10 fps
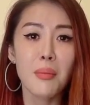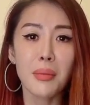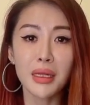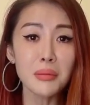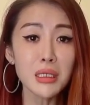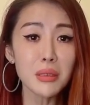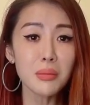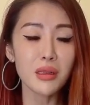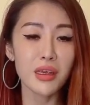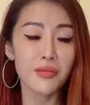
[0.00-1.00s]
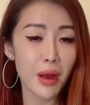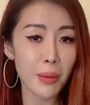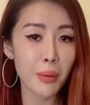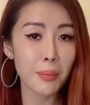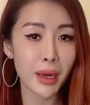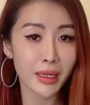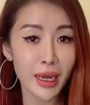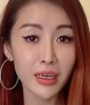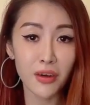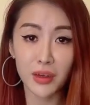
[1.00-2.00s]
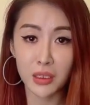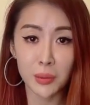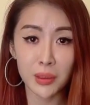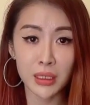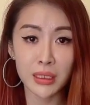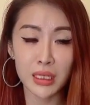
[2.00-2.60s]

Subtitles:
my limiting belief about my lack of experience